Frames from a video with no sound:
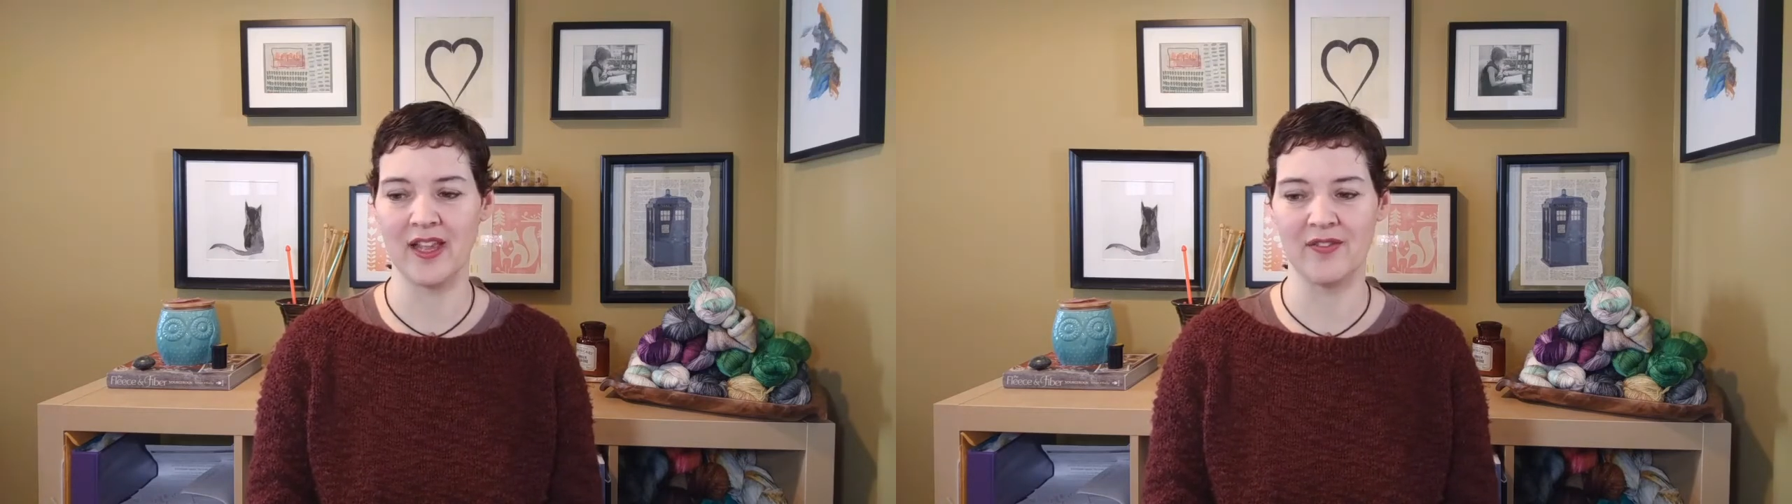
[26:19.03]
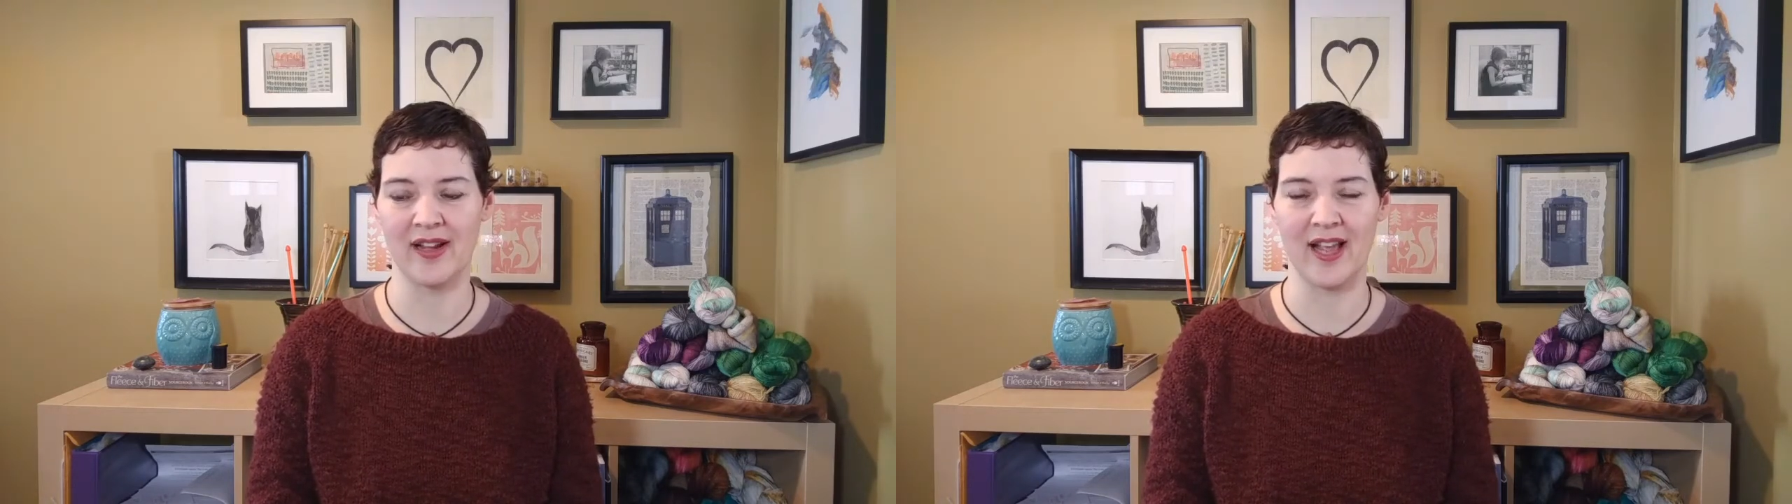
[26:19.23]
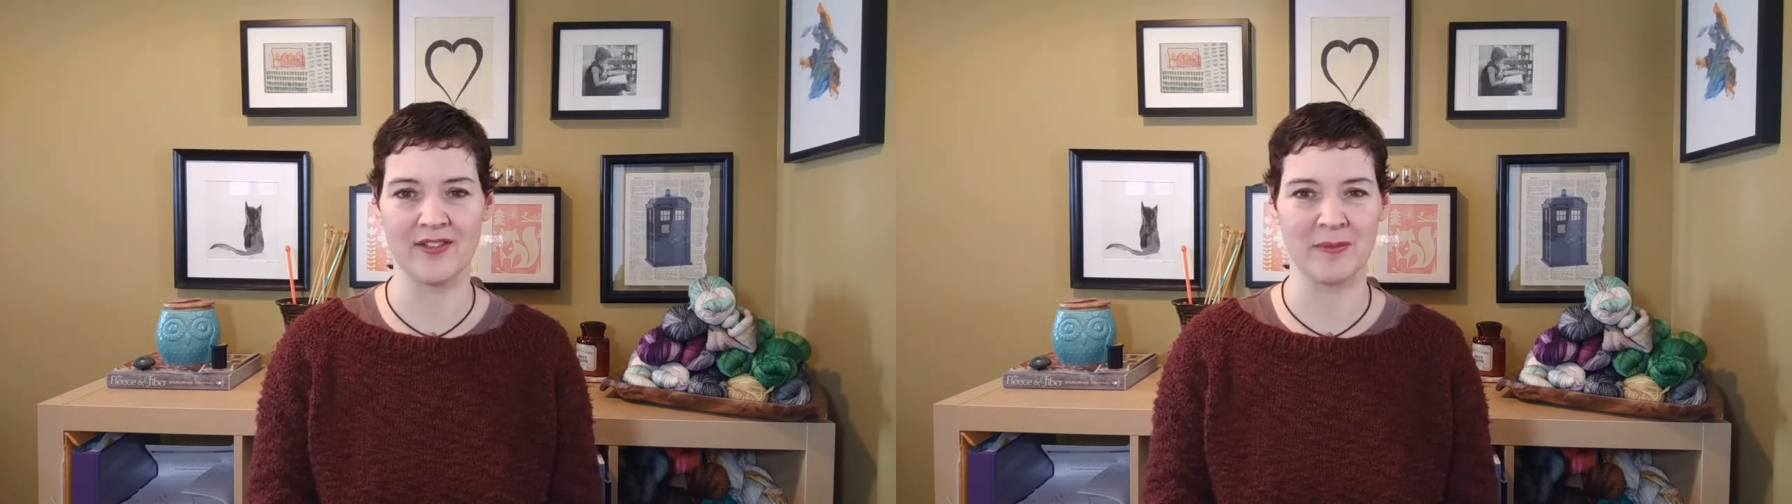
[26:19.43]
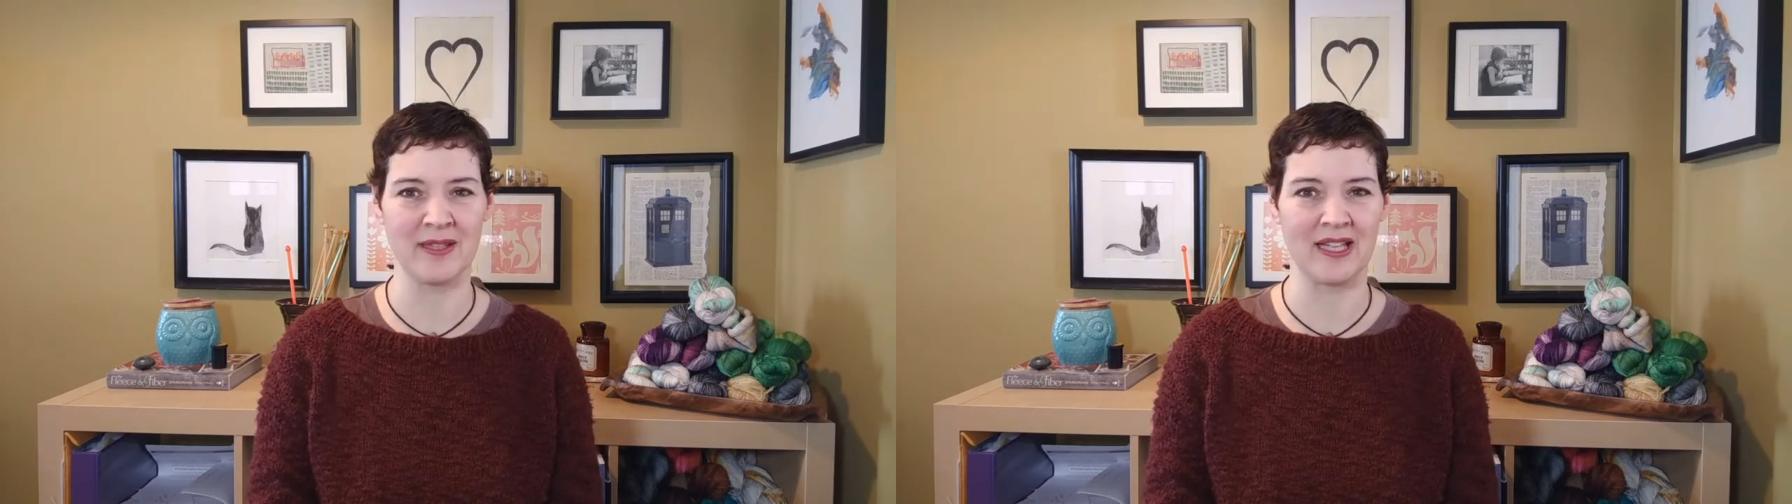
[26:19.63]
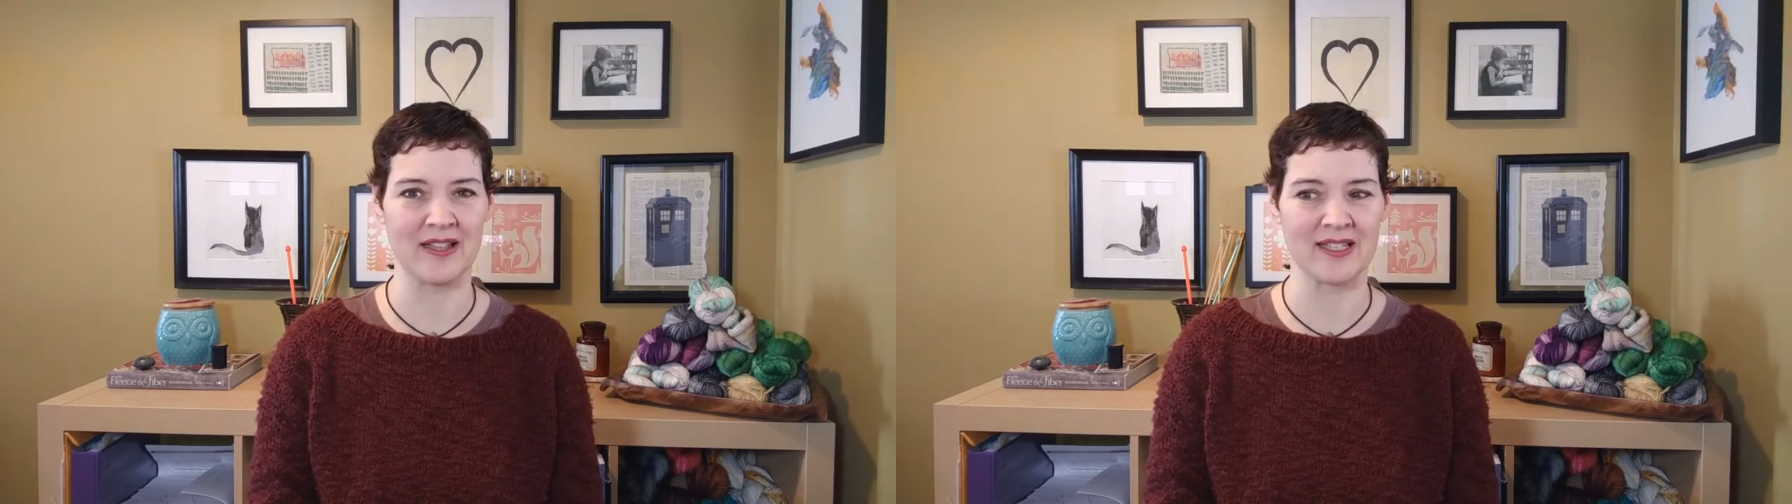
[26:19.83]
if I have
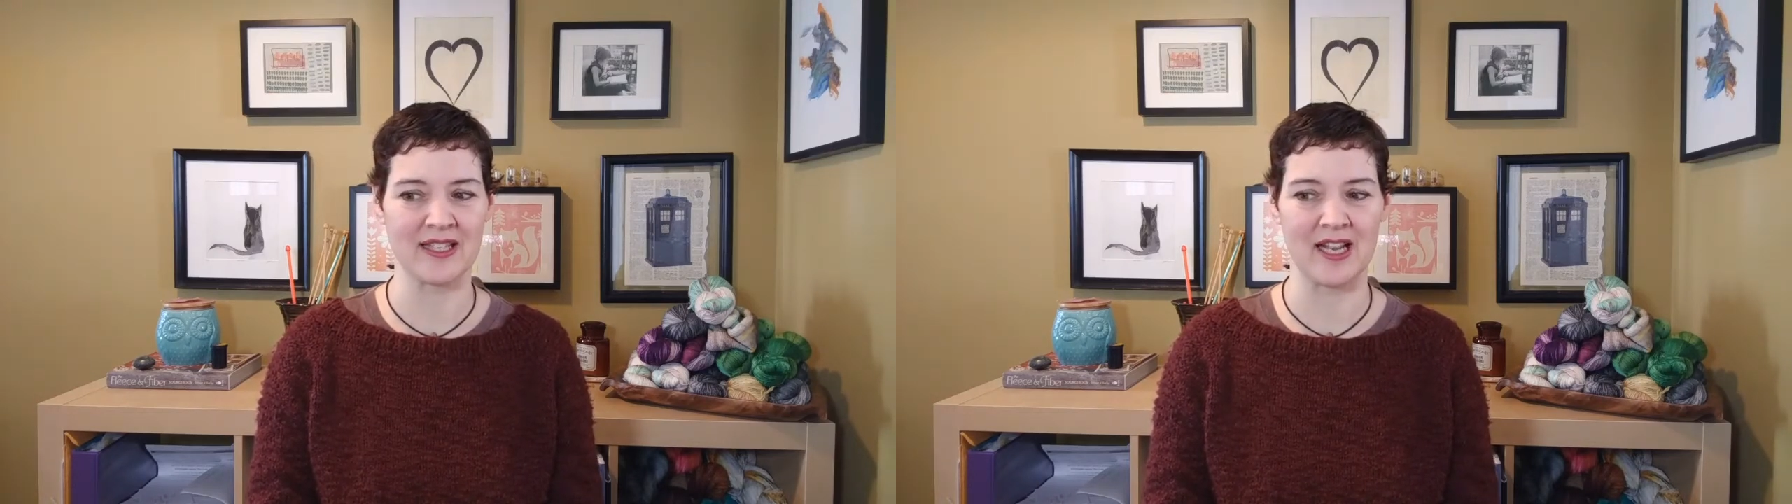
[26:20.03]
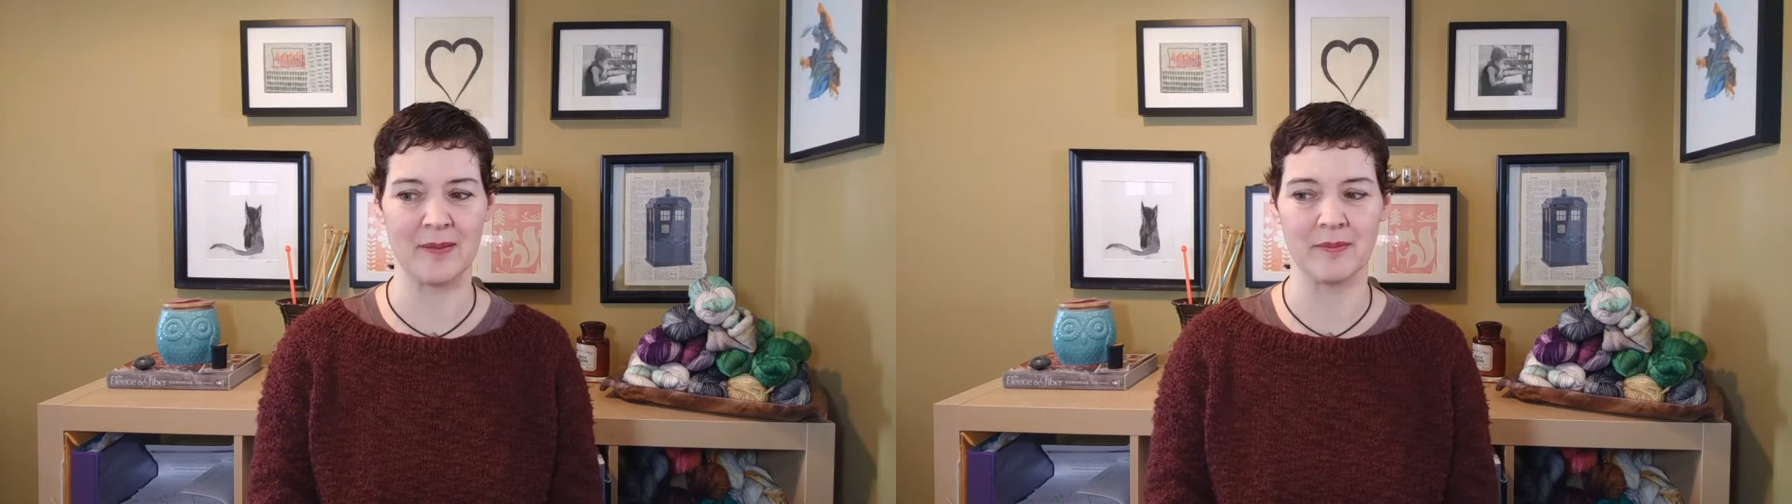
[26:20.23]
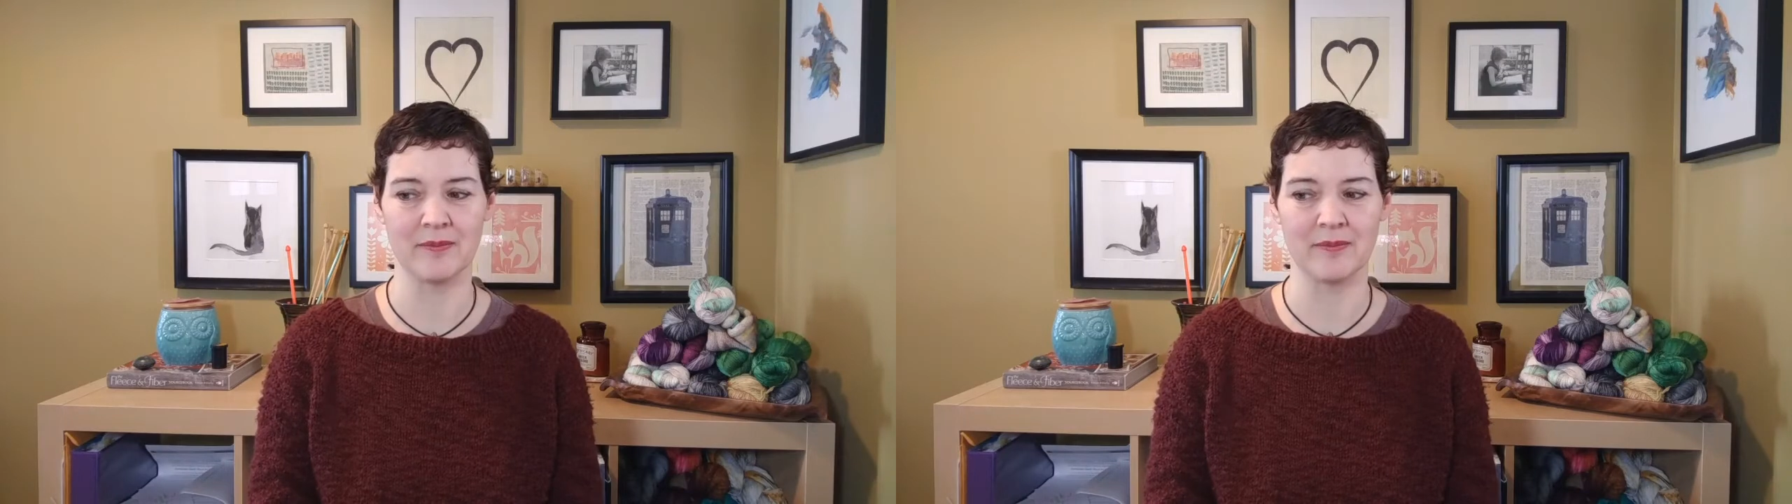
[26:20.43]
something like this that I